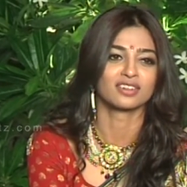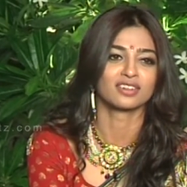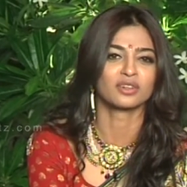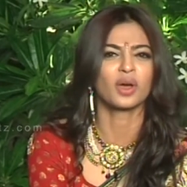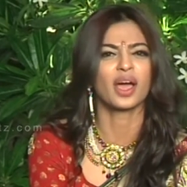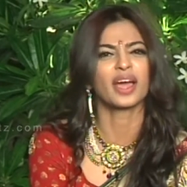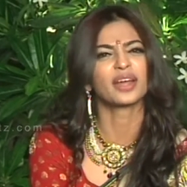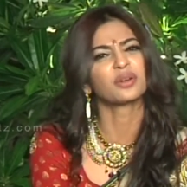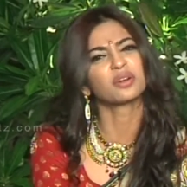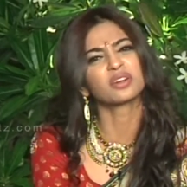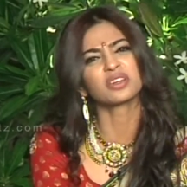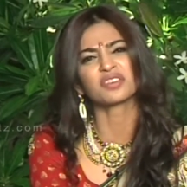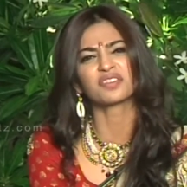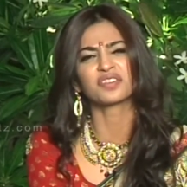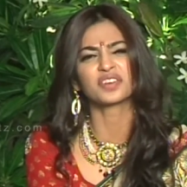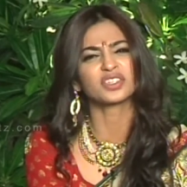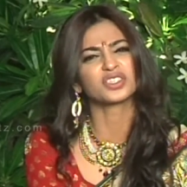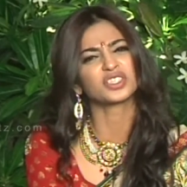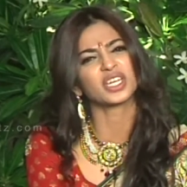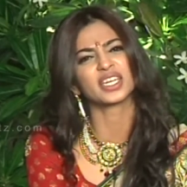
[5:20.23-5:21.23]
No, I don't
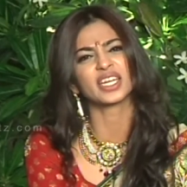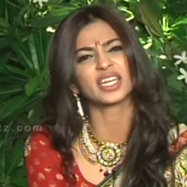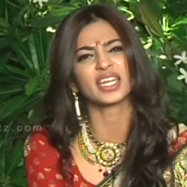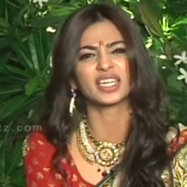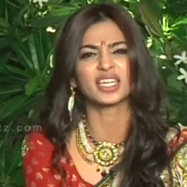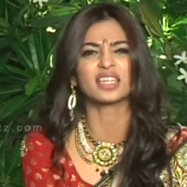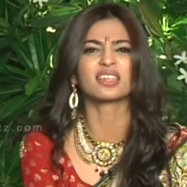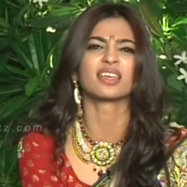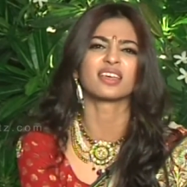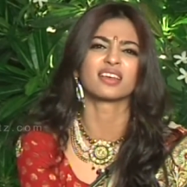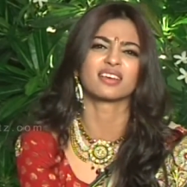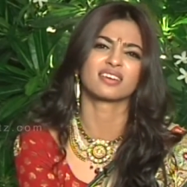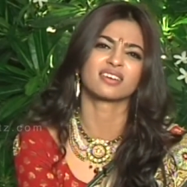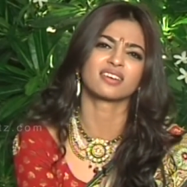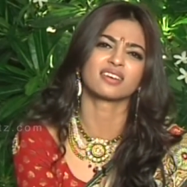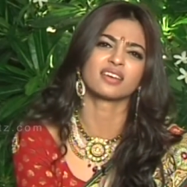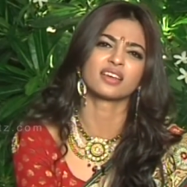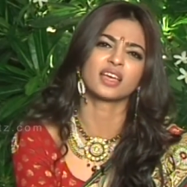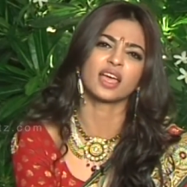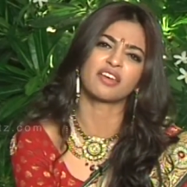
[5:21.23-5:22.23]
differentiate anything.
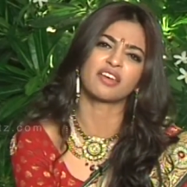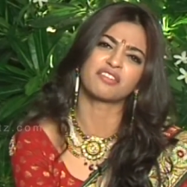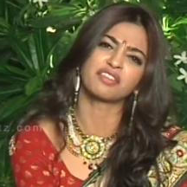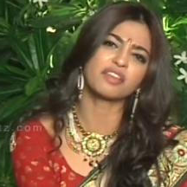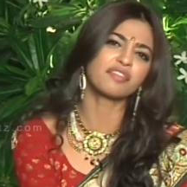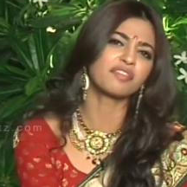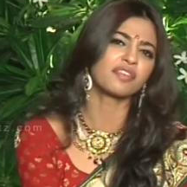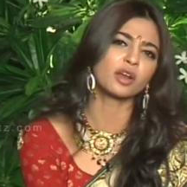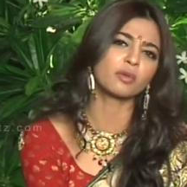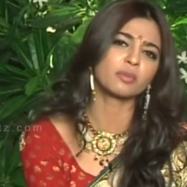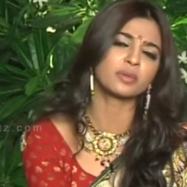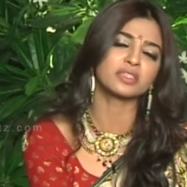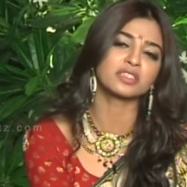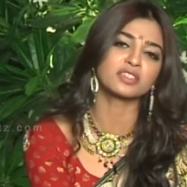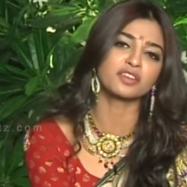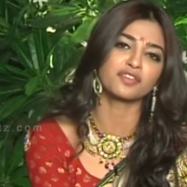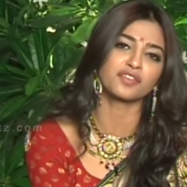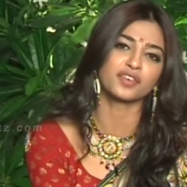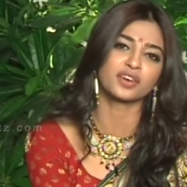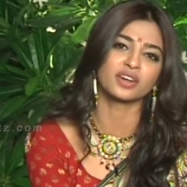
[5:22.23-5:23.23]
Every film is
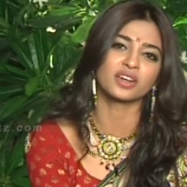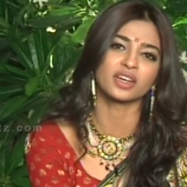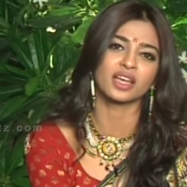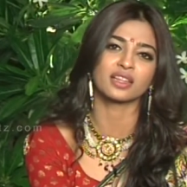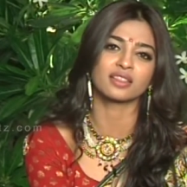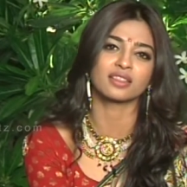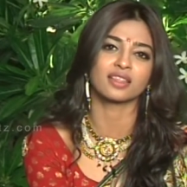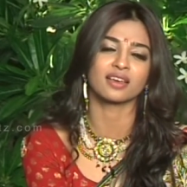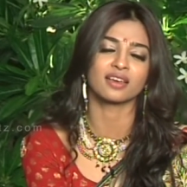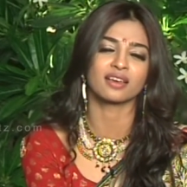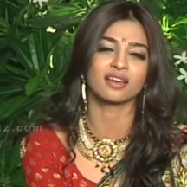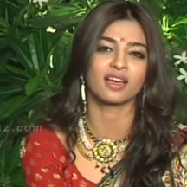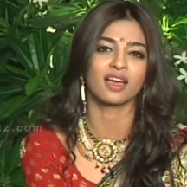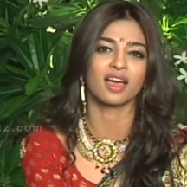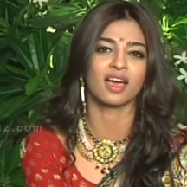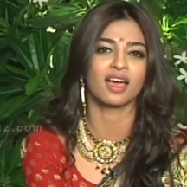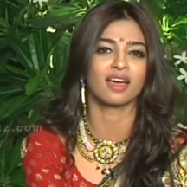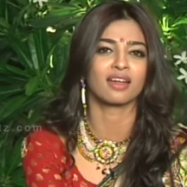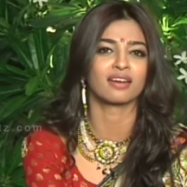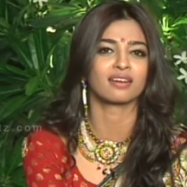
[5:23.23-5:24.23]
different, I think,
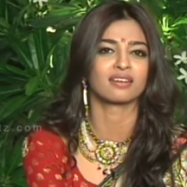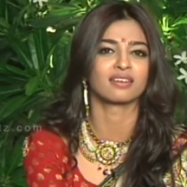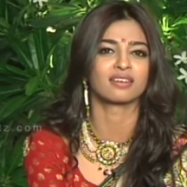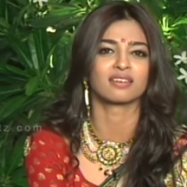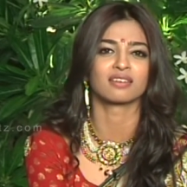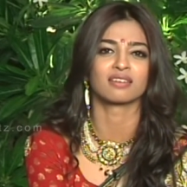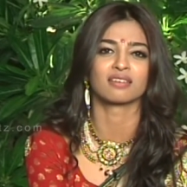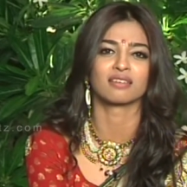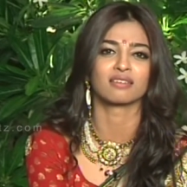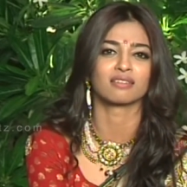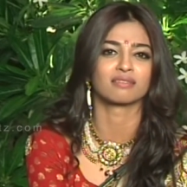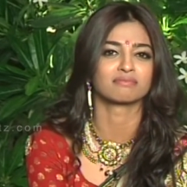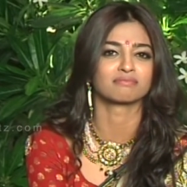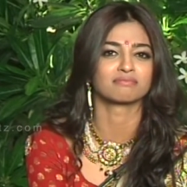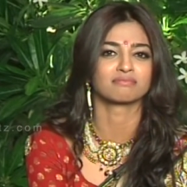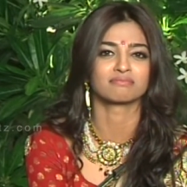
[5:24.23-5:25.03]
and uh,